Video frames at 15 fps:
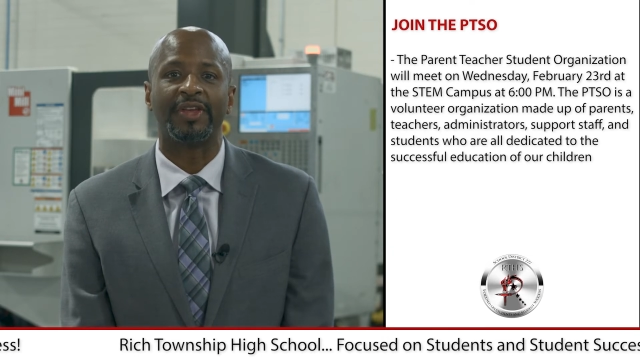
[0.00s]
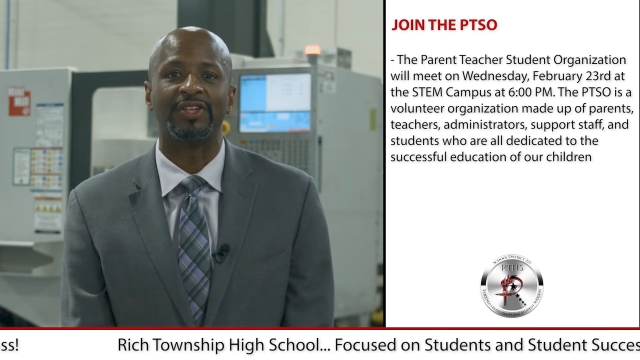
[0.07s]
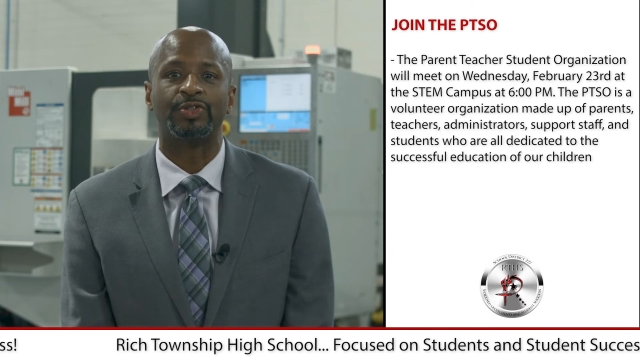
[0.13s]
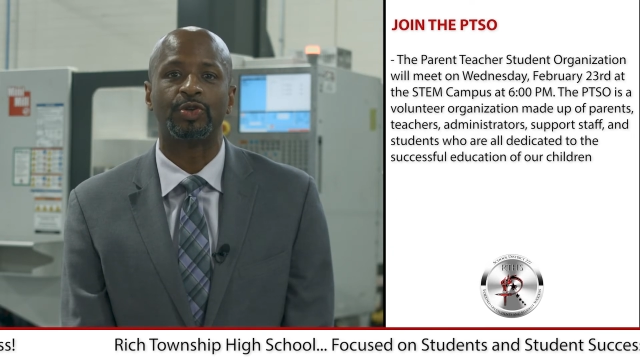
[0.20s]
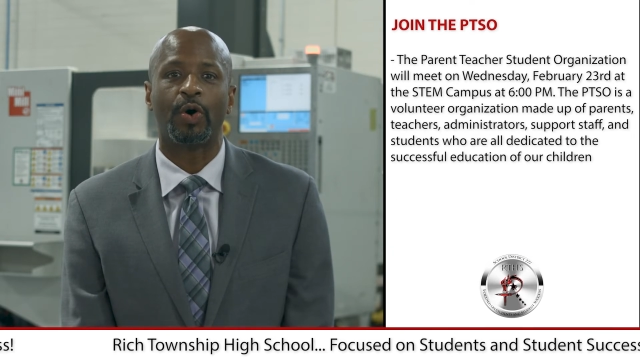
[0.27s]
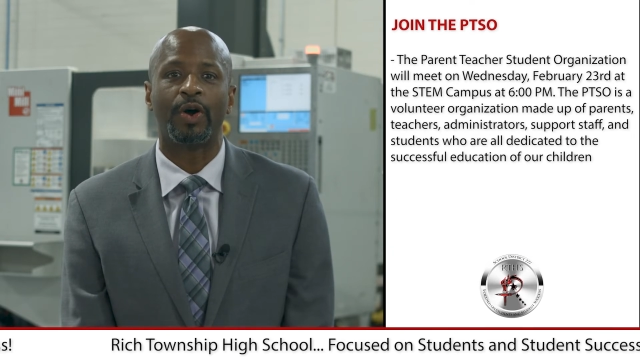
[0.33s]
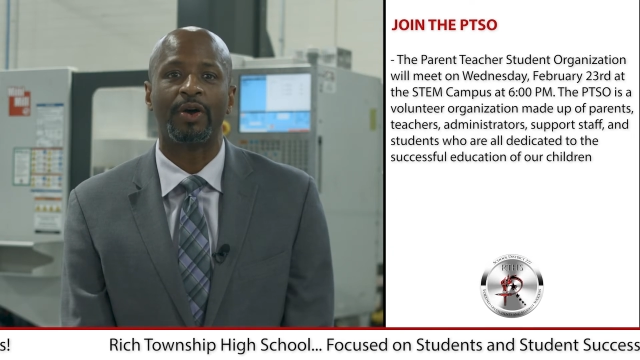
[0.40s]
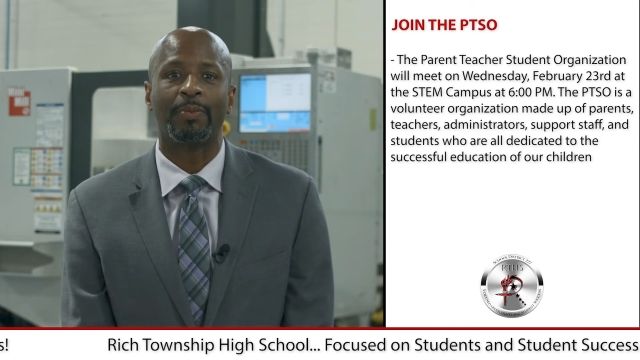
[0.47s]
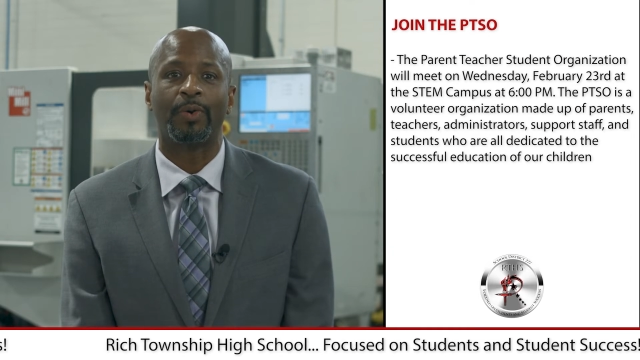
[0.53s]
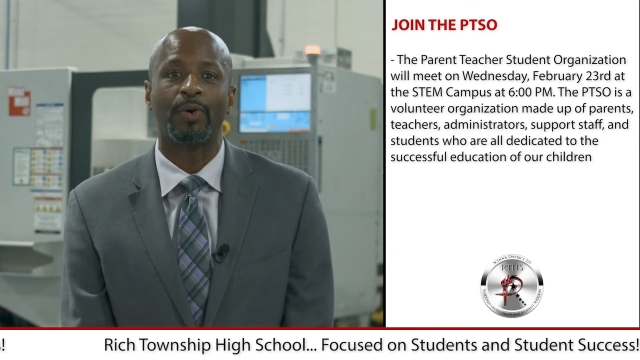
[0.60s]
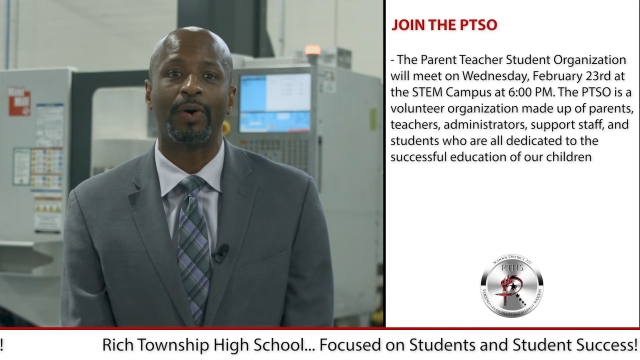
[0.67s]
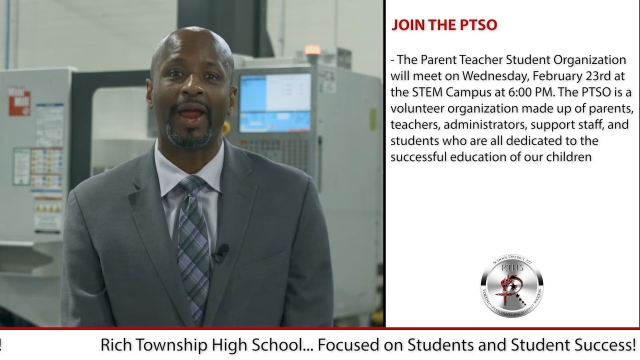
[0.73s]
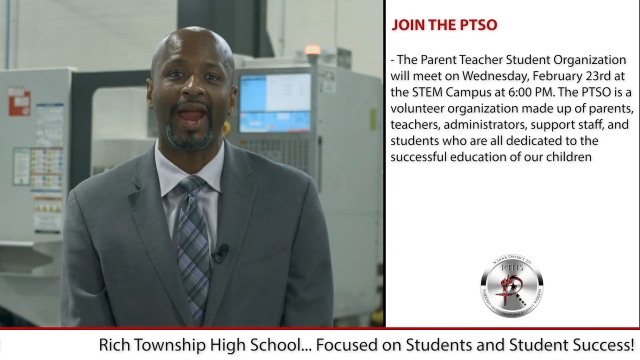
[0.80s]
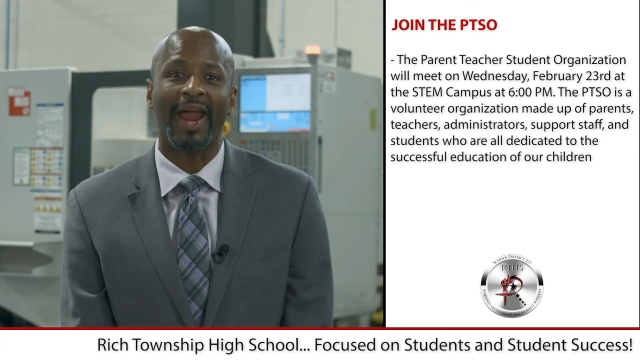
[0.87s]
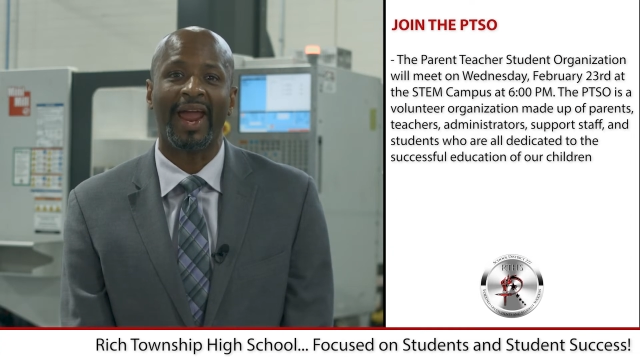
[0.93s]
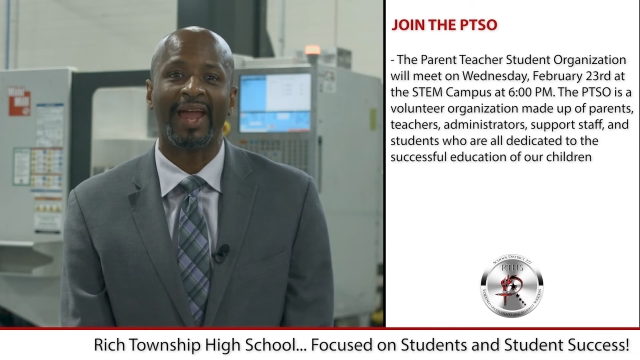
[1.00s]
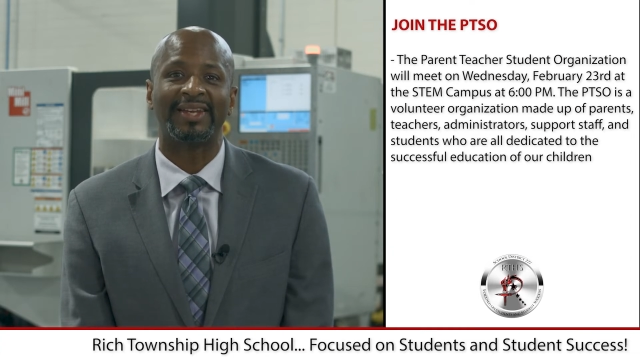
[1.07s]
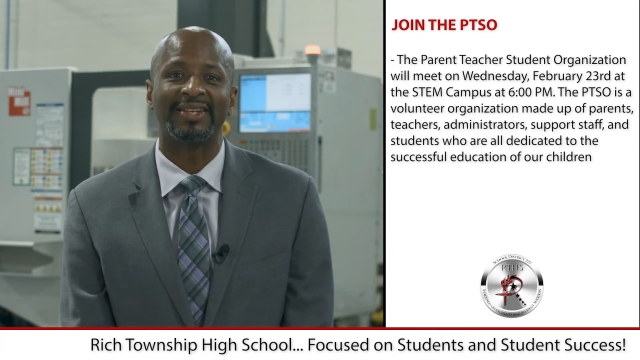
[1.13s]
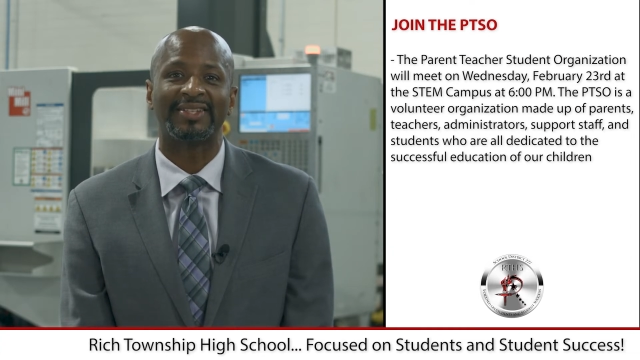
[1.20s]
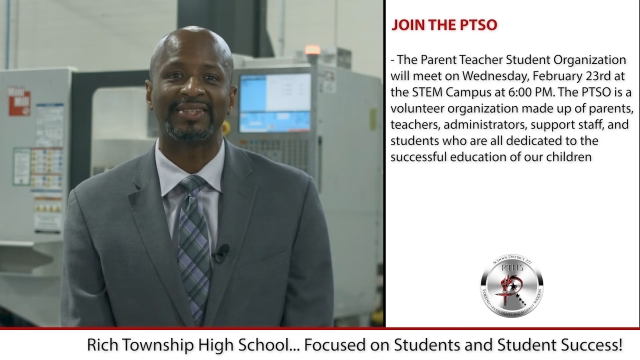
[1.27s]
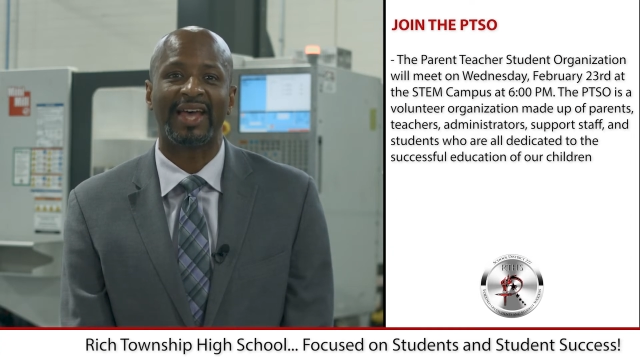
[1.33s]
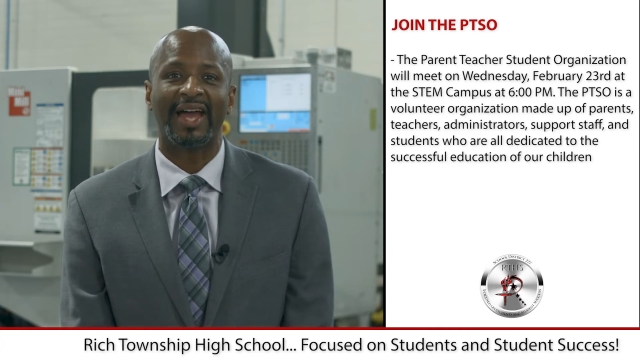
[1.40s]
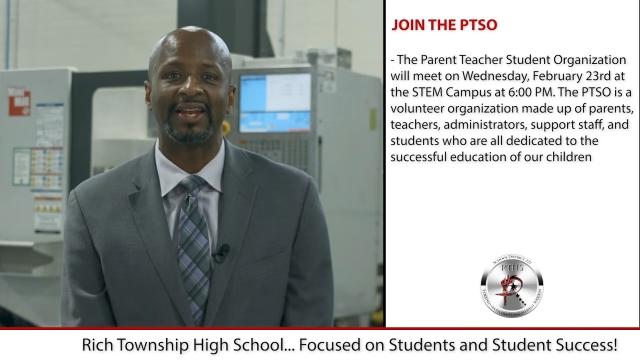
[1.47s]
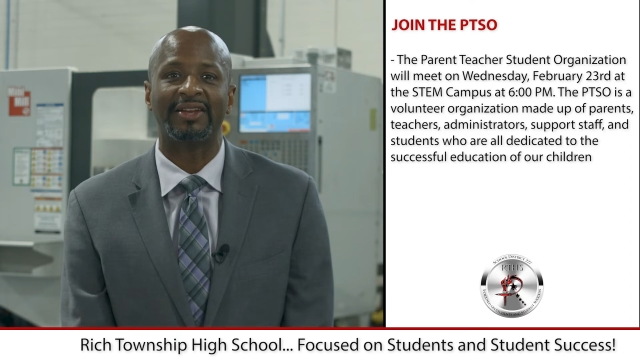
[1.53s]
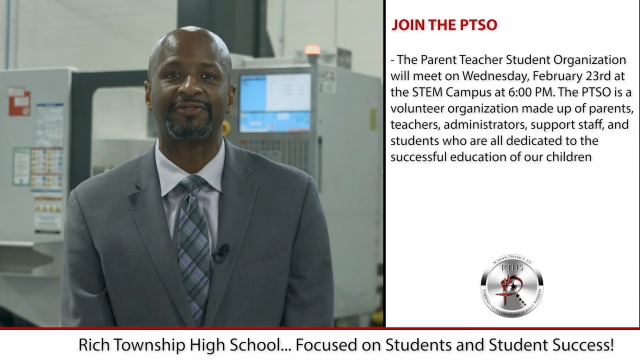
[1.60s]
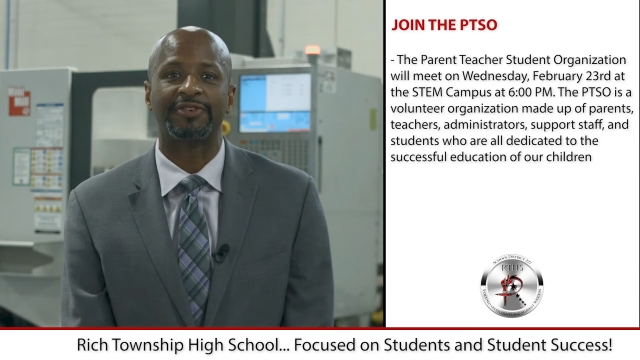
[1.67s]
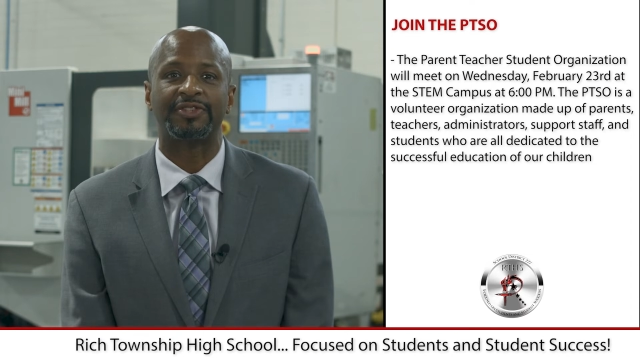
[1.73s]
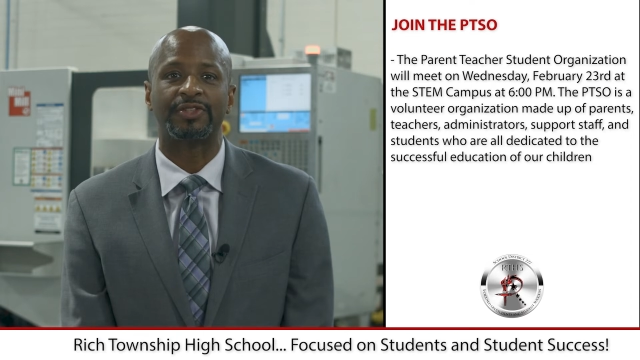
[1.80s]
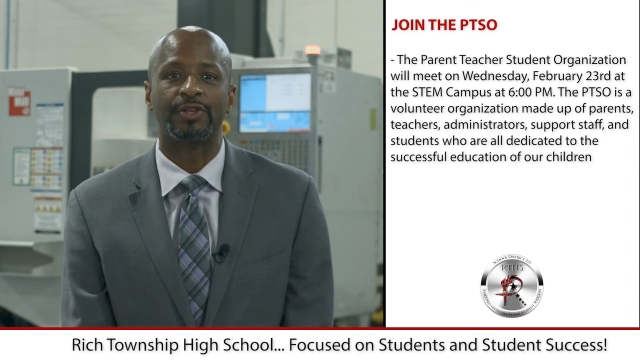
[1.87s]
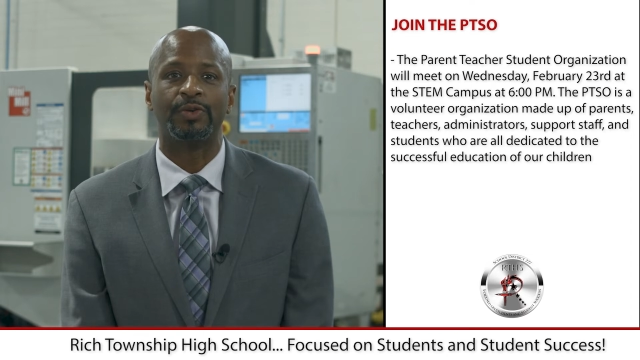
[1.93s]
enjoyable and exciting
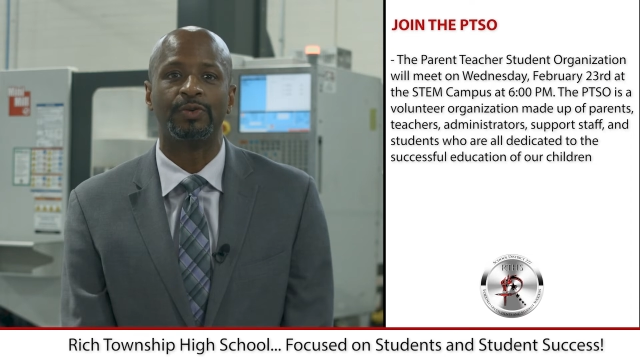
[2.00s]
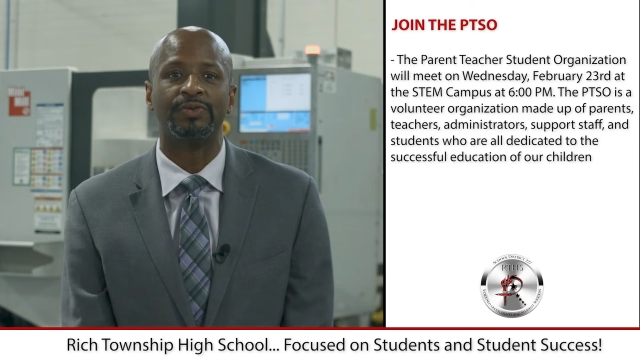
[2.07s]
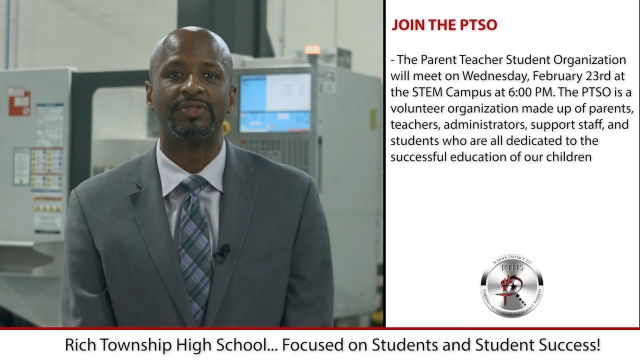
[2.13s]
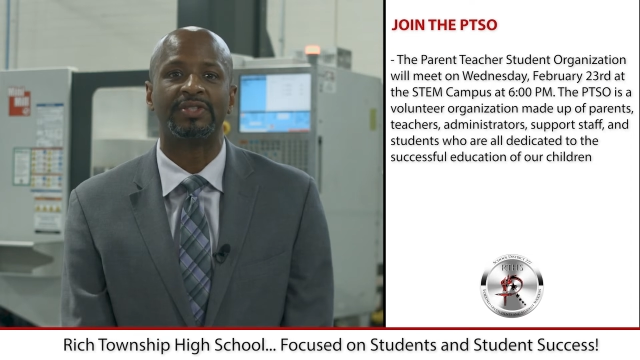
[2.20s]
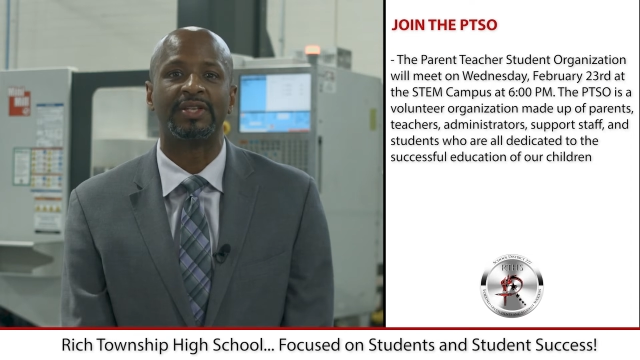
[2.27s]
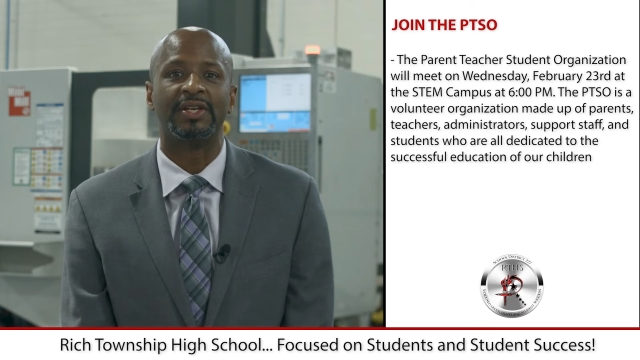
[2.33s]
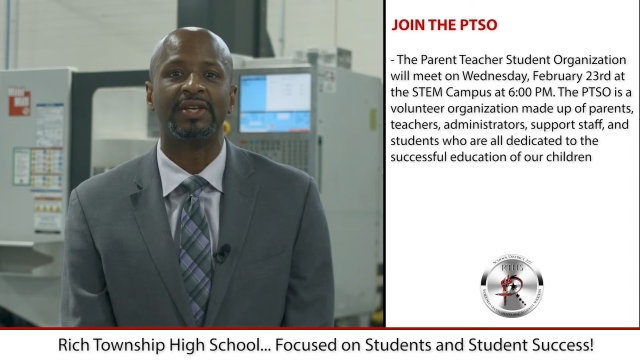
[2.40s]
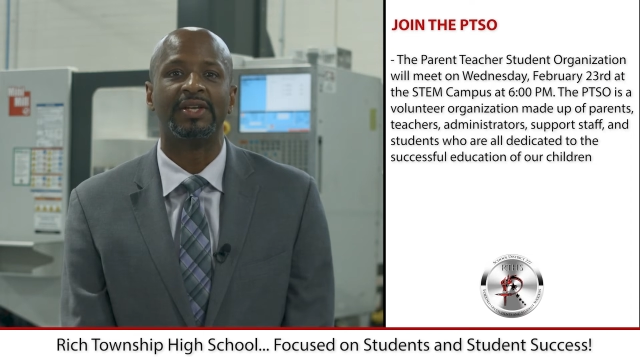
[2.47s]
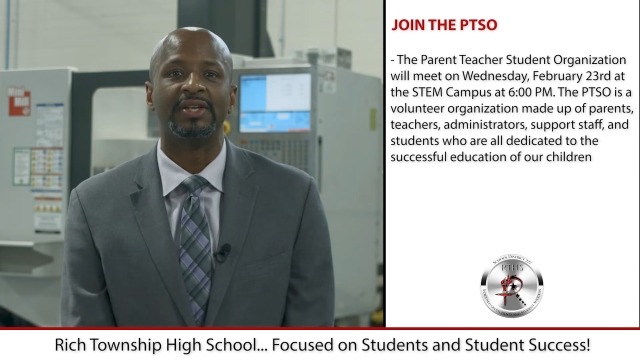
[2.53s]
for students,